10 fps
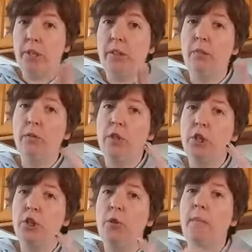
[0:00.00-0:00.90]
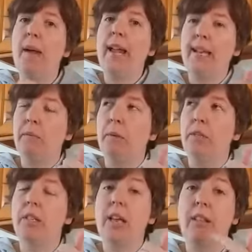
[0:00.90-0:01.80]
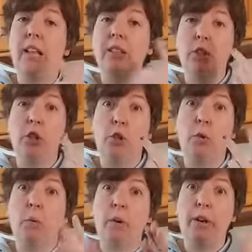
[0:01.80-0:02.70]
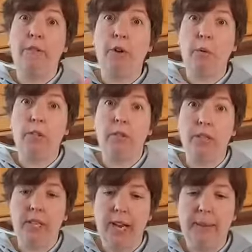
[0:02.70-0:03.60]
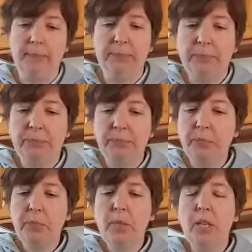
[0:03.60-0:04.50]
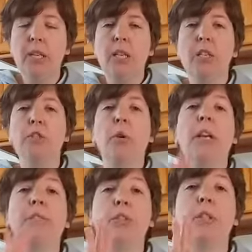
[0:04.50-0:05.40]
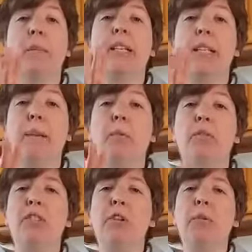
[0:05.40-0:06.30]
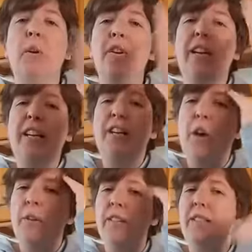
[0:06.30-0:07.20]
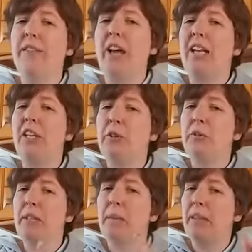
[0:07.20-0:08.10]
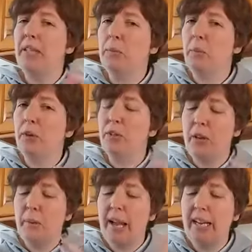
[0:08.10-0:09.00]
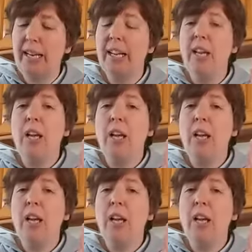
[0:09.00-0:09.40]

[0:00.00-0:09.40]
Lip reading: Those are the two main ones, and that's the two that we're going to focus on today. So I'll give you some examples, and you already know this. I've kind of used some of these words already.